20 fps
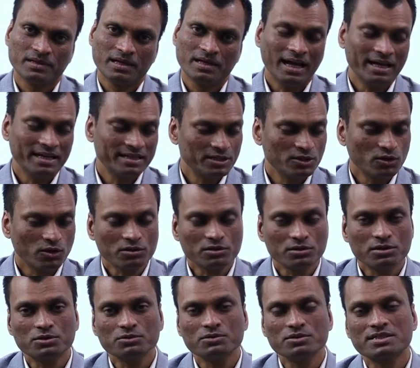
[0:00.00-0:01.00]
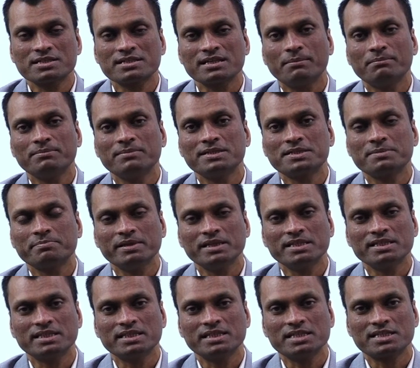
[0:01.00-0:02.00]
And in order to establish
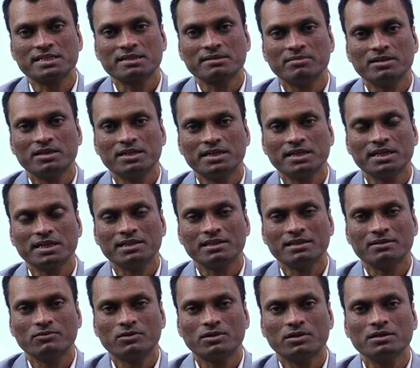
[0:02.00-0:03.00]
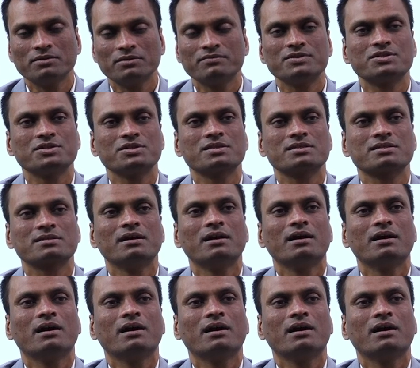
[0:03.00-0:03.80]
peace and stability in the world, which is